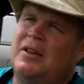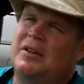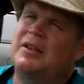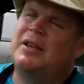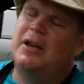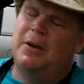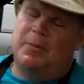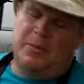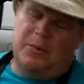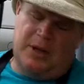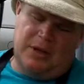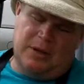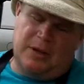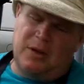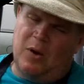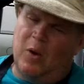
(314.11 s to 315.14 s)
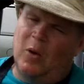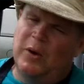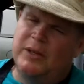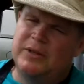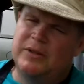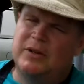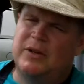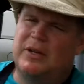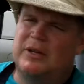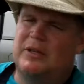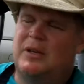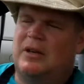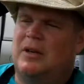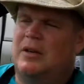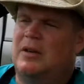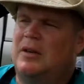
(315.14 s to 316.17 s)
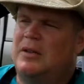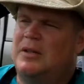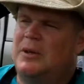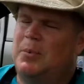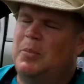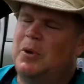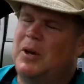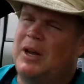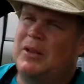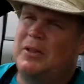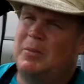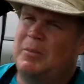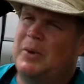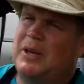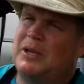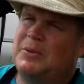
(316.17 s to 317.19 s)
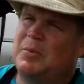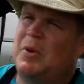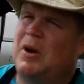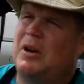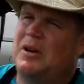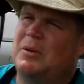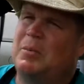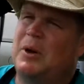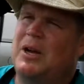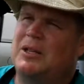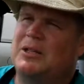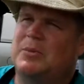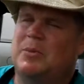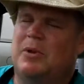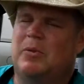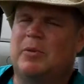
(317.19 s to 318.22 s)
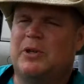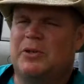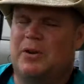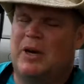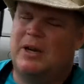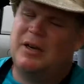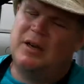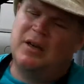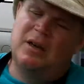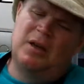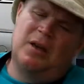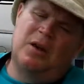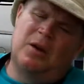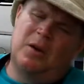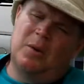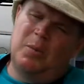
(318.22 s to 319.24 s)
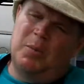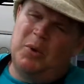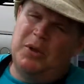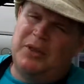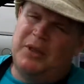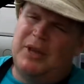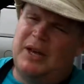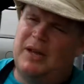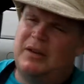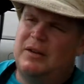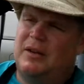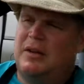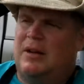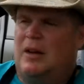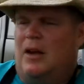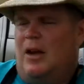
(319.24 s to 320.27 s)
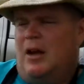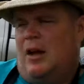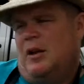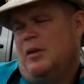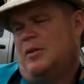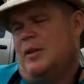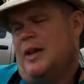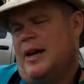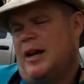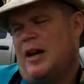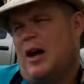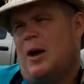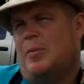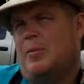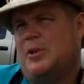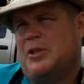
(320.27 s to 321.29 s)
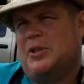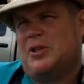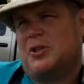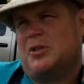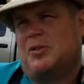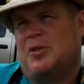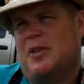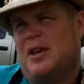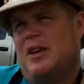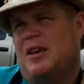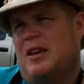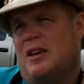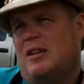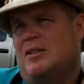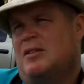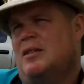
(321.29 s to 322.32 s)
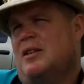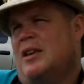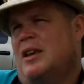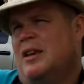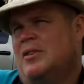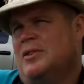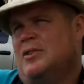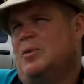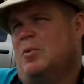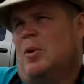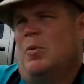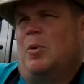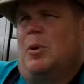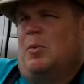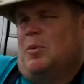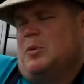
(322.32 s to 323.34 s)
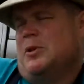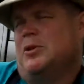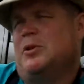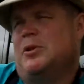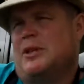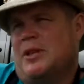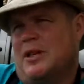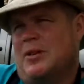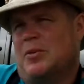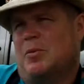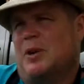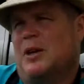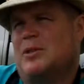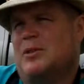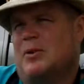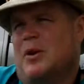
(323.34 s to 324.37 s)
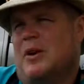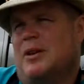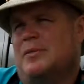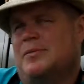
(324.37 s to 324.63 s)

And, yep, and always looking to put out the best product possible, and we try to put that competition thinking into what we're producing at the restaurant.